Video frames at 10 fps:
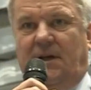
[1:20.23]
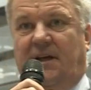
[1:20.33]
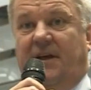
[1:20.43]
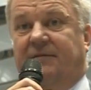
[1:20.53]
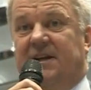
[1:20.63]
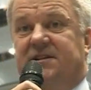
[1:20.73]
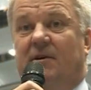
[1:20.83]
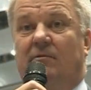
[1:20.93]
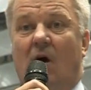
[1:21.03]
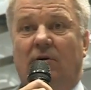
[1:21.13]
in the event of
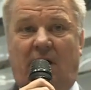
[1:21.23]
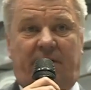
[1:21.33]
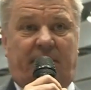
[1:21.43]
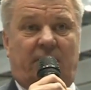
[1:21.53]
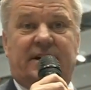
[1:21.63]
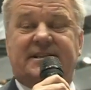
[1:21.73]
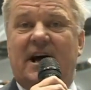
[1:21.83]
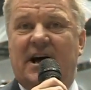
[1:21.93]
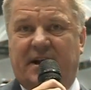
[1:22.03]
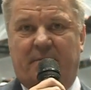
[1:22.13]
a rollover or a
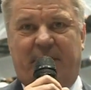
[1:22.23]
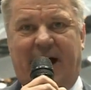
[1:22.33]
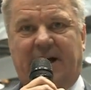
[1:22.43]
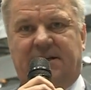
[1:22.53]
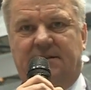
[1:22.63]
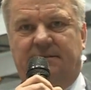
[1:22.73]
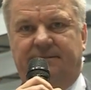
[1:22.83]
side impact.